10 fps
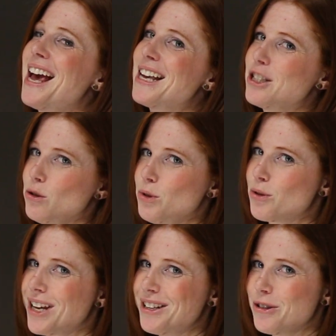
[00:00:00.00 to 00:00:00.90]
has
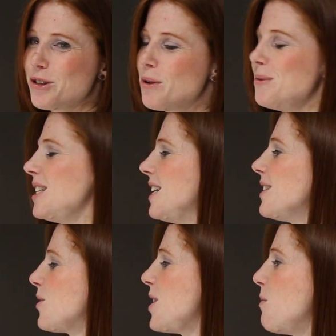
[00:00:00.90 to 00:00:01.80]
neutral undertones in
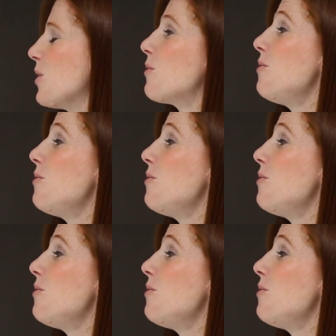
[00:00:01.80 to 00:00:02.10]
it, so they work